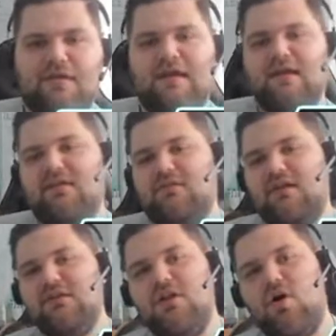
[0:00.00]
And
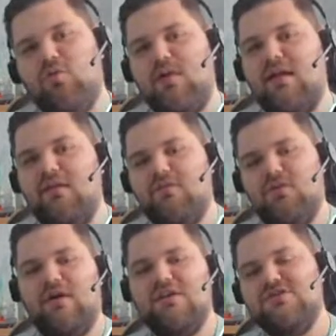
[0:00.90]
in the long run, if you
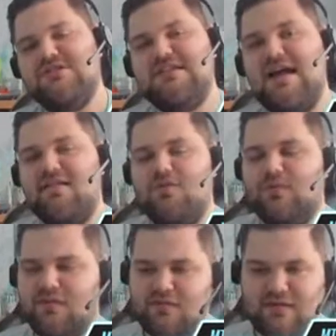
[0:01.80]
look at your stats, you
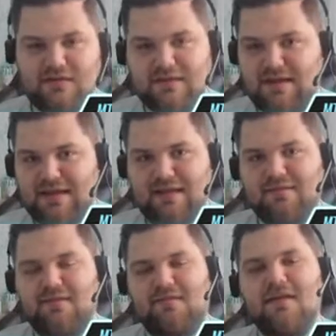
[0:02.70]
will see that
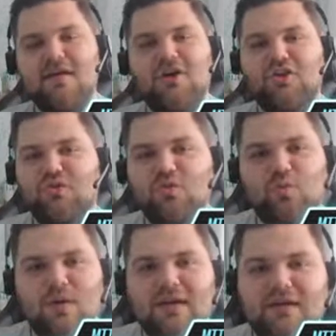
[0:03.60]
aces do
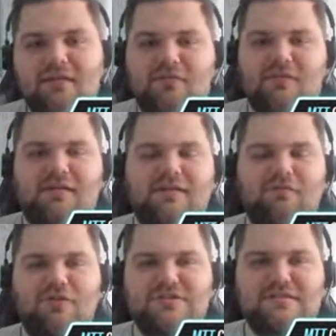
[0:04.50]
win
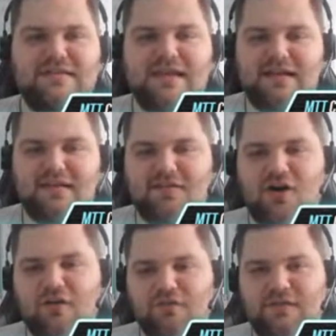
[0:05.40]
versus kings
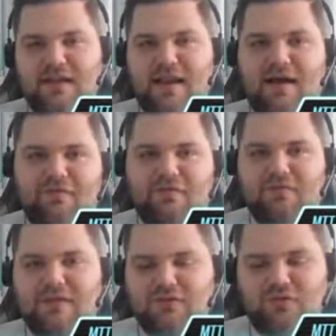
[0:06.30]
often enough
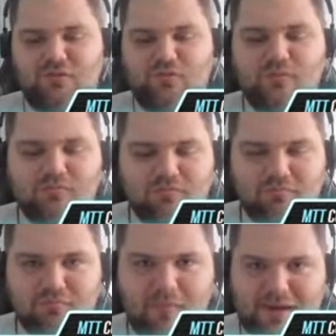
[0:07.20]
to
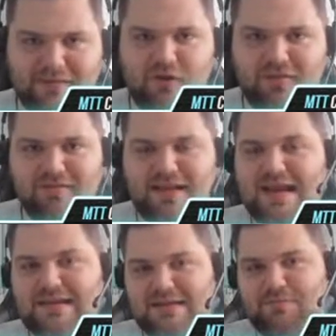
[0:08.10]
make those
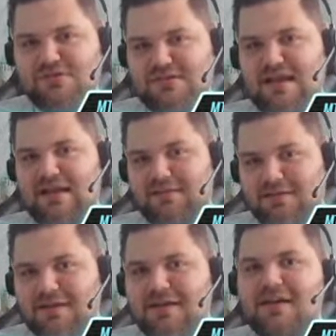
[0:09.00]
80%
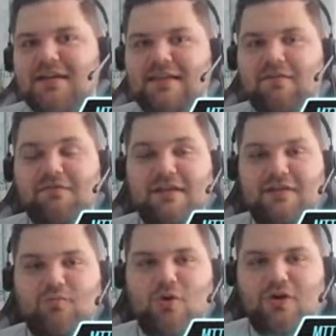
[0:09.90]

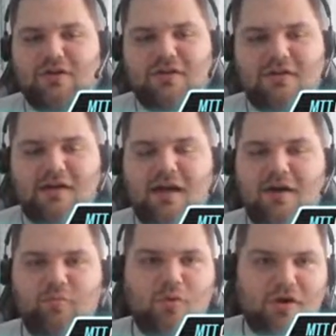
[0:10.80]
definitely
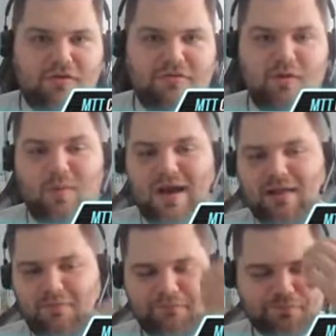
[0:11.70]
worth the while.